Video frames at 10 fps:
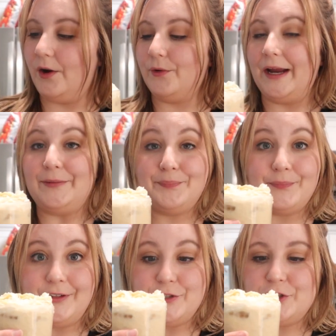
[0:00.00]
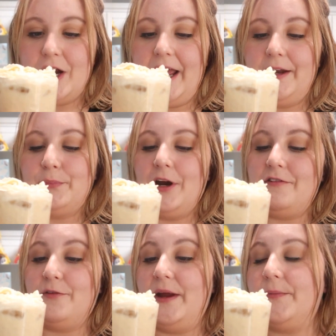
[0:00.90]
All right, let's try it.
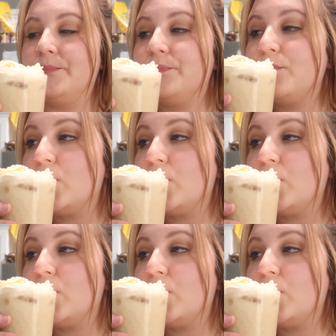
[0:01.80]
Pray for me.